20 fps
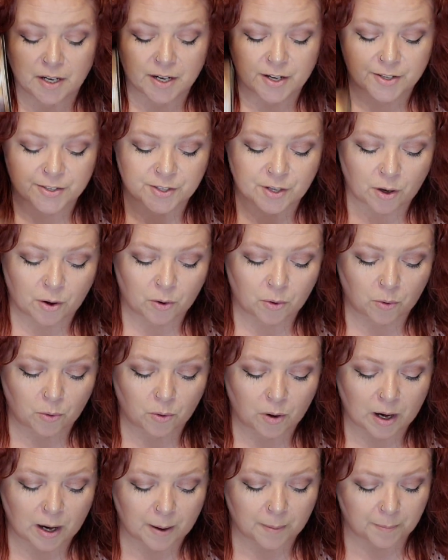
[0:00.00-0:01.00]
So
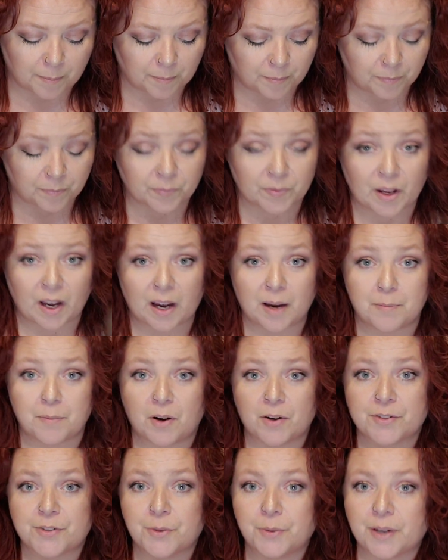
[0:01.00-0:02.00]
I am
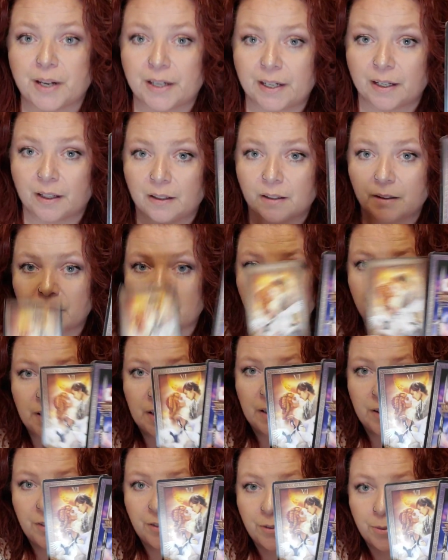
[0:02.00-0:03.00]
also getting
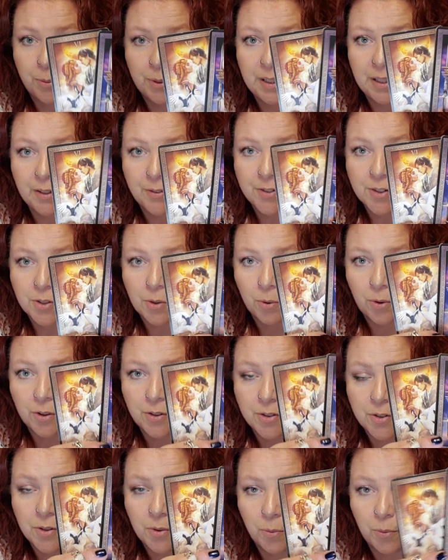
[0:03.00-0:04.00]
the Three of
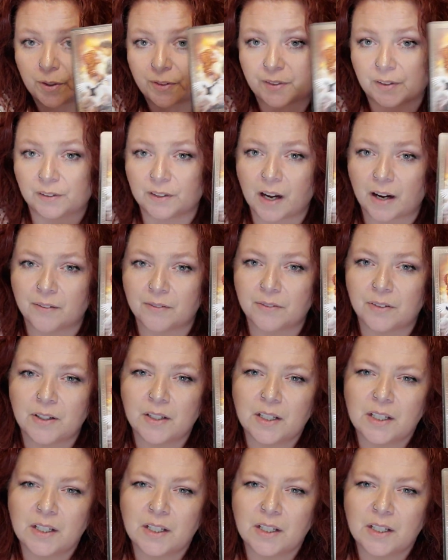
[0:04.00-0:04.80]
Swords with the Love.